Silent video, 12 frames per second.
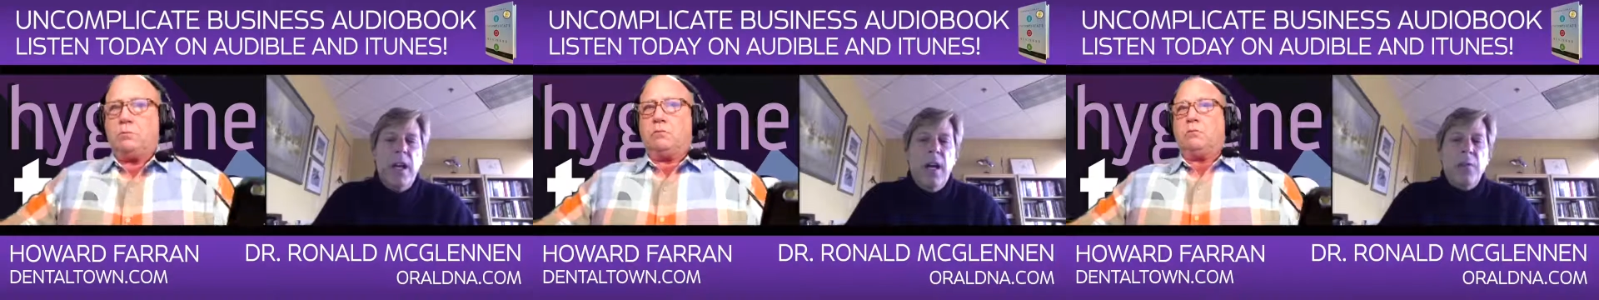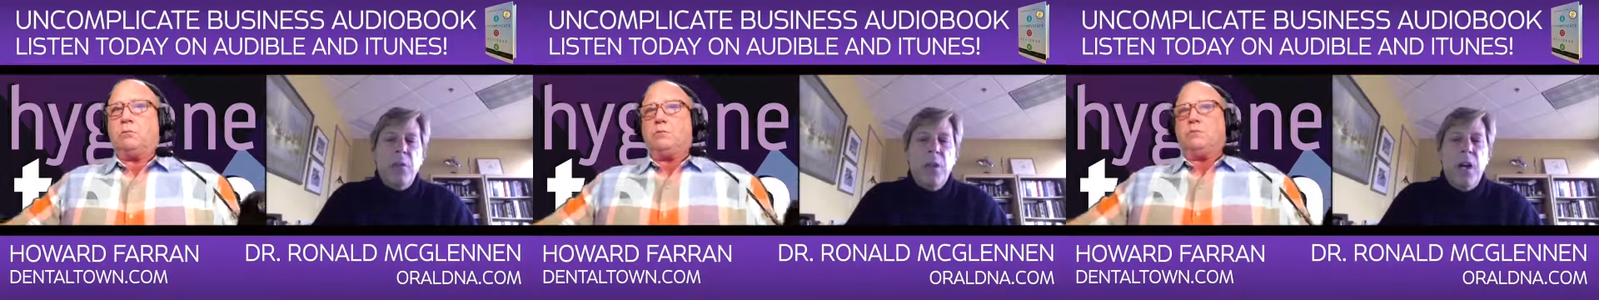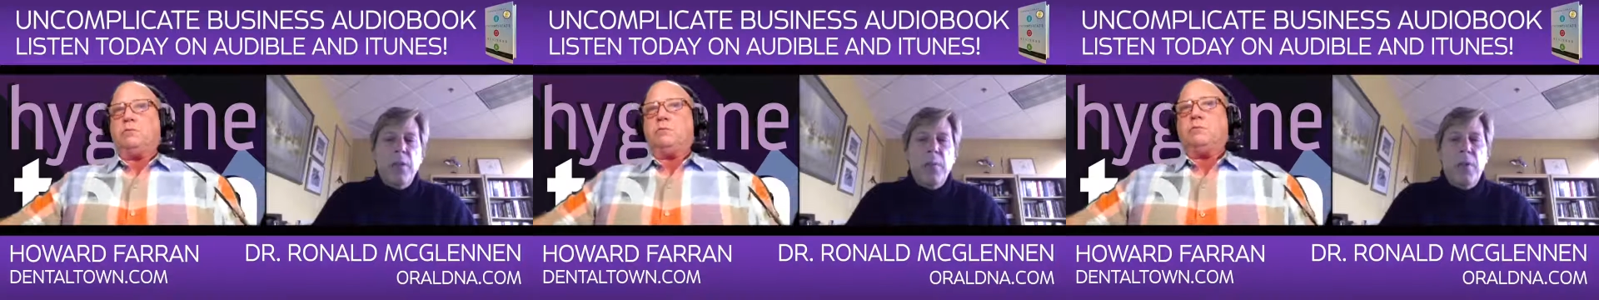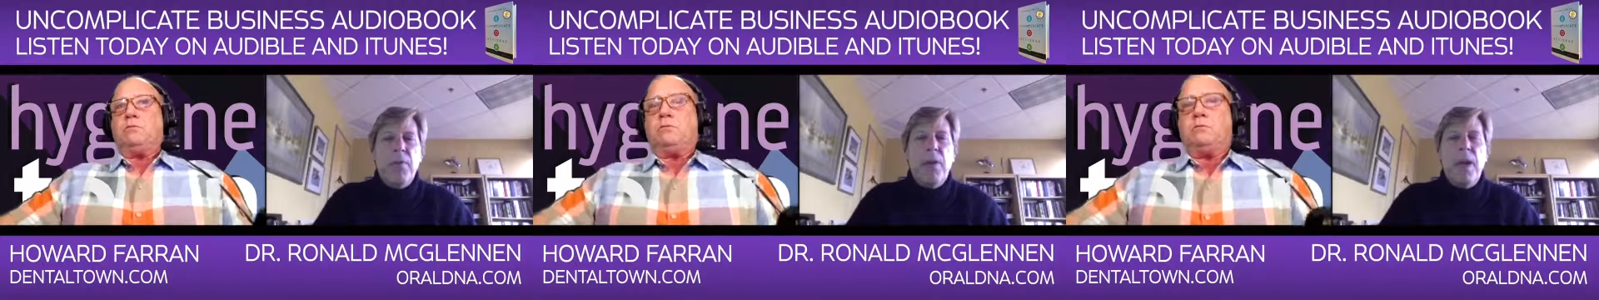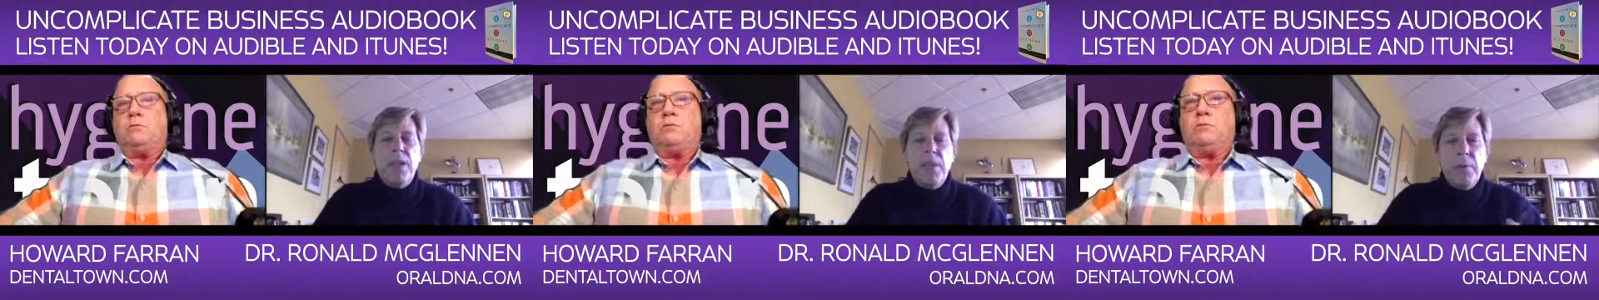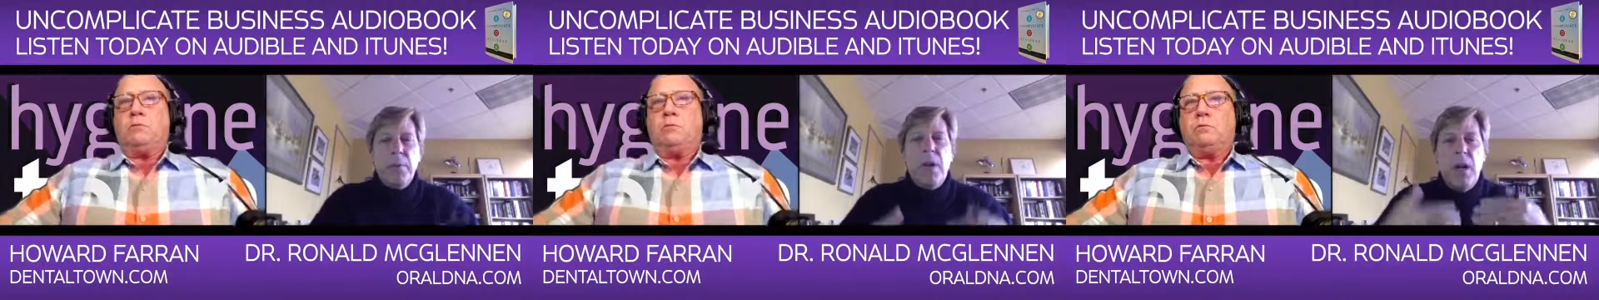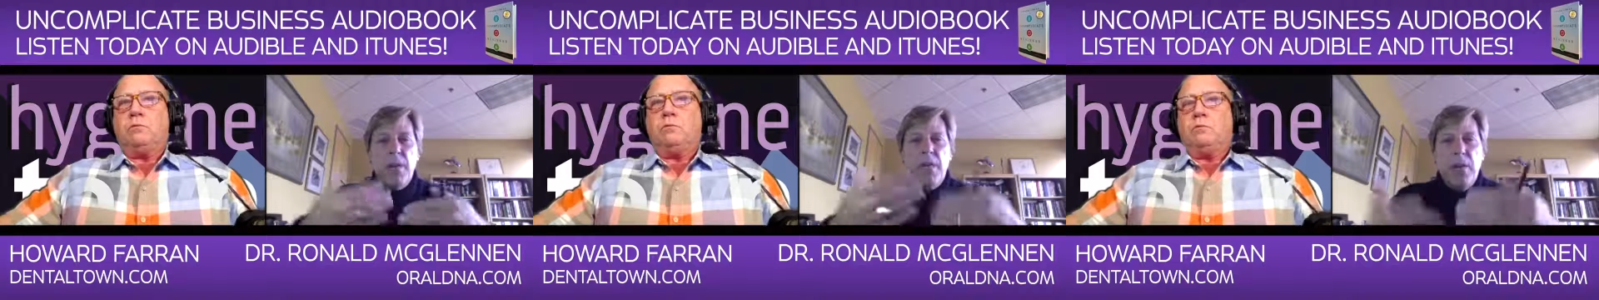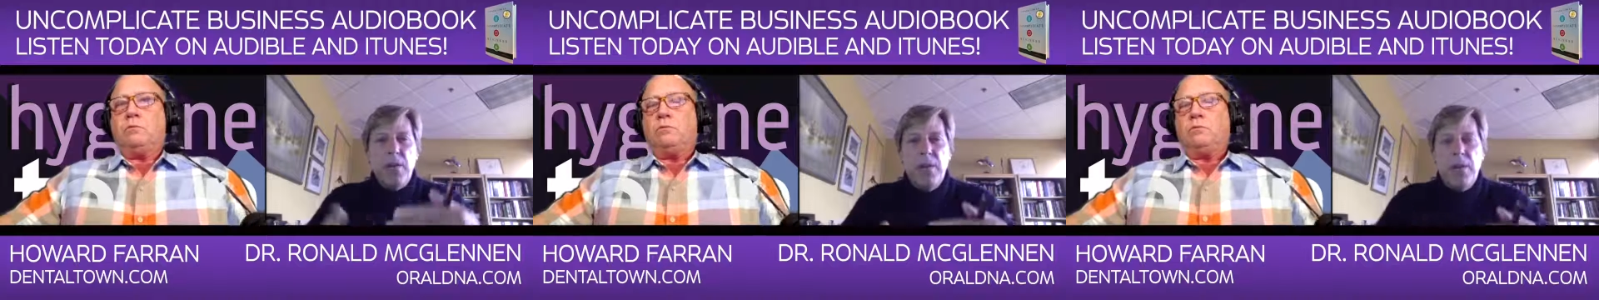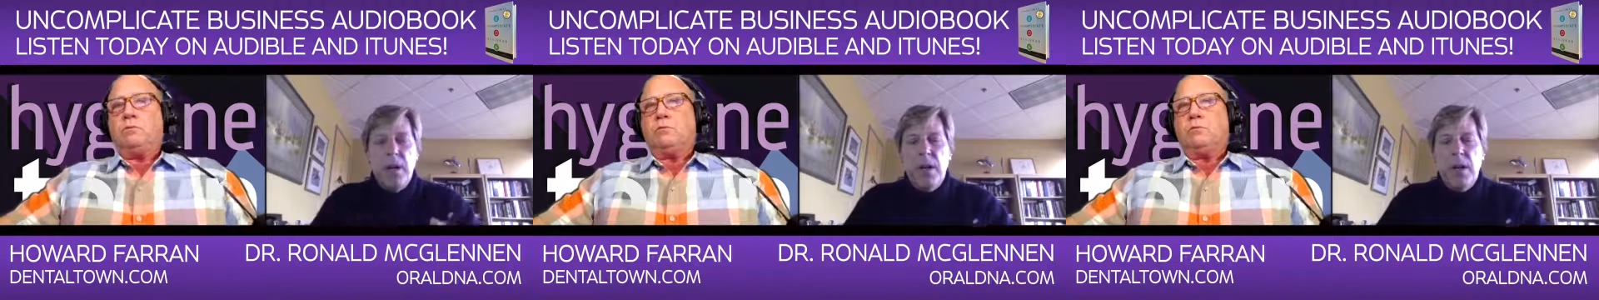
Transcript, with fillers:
Speaker 1: I'm trying to provide some comfort,